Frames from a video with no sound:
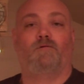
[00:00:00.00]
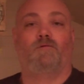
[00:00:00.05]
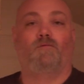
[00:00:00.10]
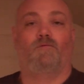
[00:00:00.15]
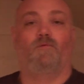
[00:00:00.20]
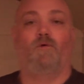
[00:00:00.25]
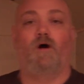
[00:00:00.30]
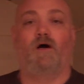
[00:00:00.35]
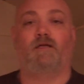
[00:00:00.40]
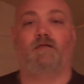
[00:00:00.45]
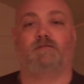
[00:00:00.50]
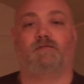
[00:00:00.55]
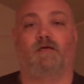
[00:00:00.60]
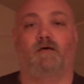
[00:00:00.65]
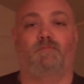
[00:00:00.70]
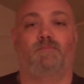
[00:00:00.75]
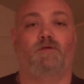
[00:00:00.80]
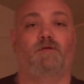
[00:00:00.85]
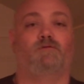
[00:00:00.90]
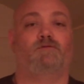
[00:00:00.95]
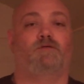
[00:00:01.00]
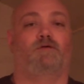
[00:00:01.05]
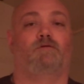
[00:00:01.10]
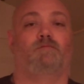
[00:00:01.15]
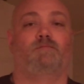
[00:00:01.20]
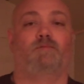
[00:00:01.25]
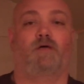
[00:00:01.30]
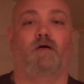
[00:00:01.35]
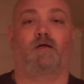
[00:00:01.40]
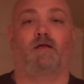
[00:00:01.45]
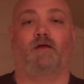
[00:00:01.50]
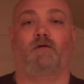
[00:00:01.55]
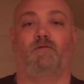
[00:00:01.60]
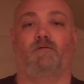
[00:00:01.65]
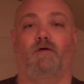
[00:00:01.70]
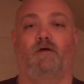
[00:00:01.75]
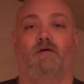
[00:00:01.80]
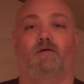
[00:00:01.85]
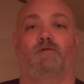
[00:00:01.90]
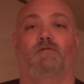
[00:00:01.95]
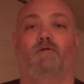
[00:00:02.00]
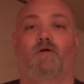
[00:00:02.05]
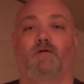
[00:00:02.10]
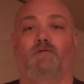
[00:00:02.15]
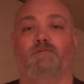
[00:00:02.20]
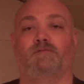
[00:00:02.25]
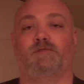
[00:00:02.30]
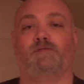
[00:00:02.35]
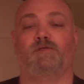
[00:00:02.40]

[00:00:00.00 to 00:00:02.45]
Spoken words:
What is up, YouTube? Doug here with Hollywood Rodents.